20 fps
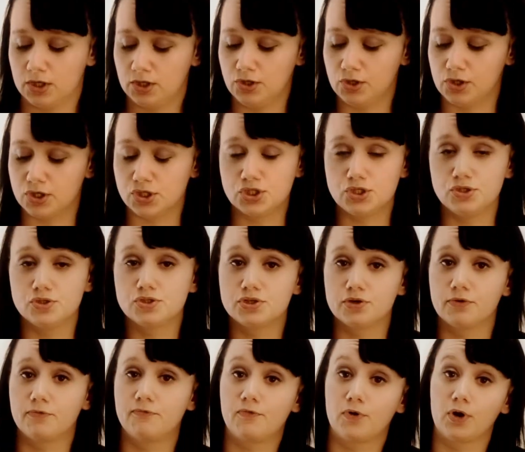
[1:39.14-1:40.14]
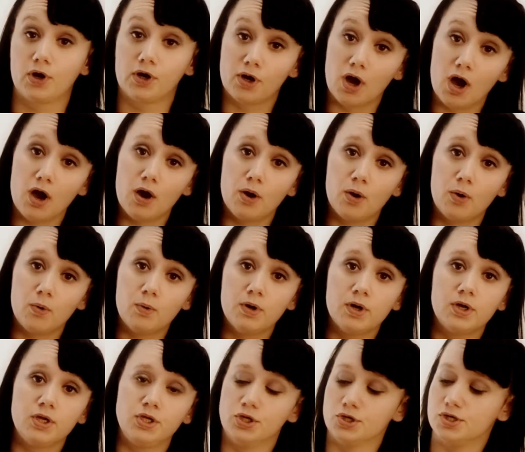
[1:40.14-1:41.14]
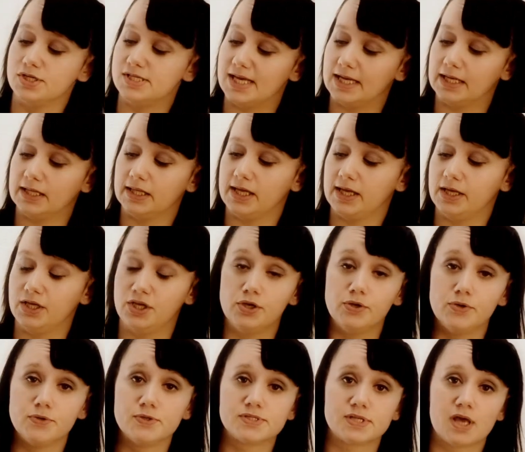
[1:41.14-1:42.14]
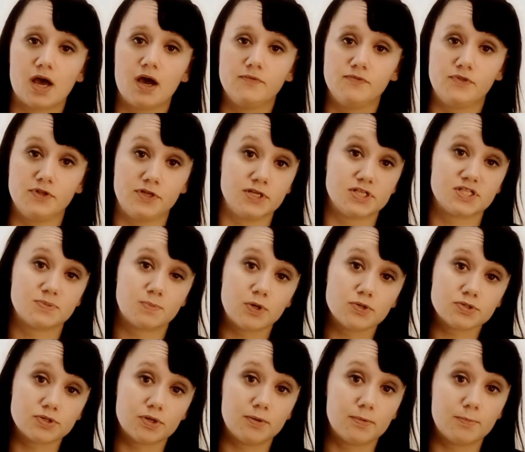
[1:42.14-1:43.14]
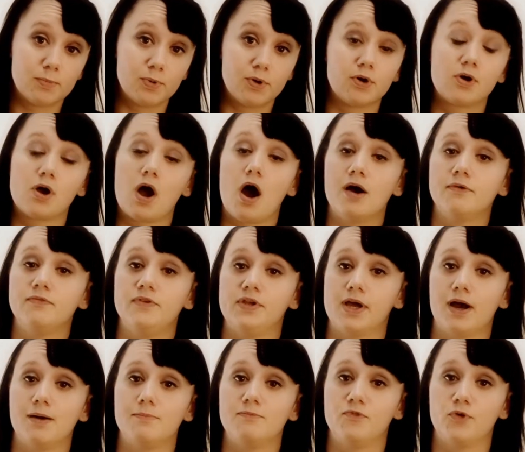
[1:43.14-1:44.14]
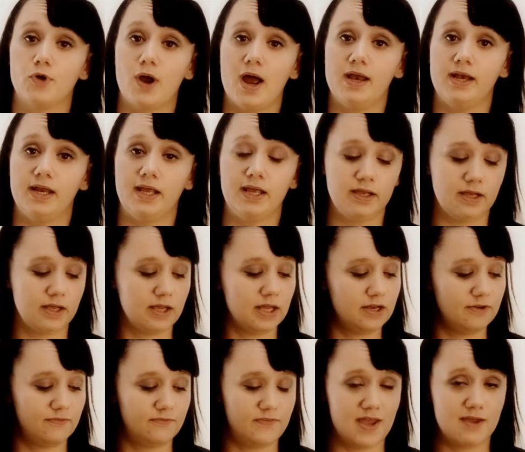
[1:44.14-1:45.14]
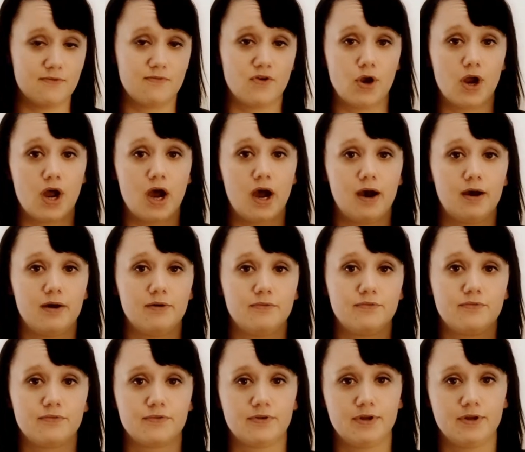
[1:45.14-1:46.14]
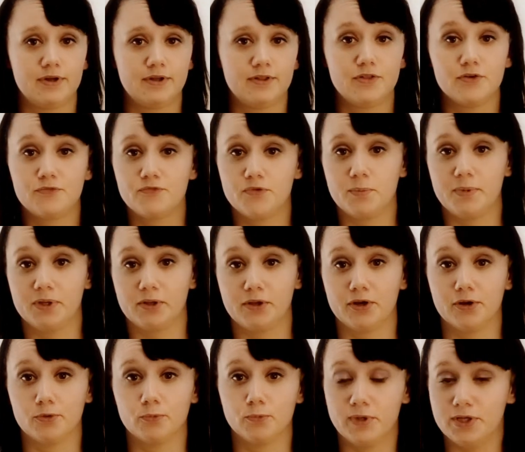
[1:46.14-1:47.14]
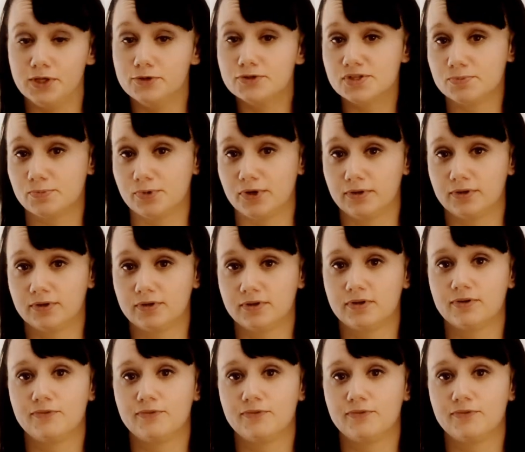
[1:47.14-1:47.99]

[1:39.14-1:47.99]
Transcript: you can choose to forgo your daily use of the disposable coffee cup variety in favor of the familiar reusable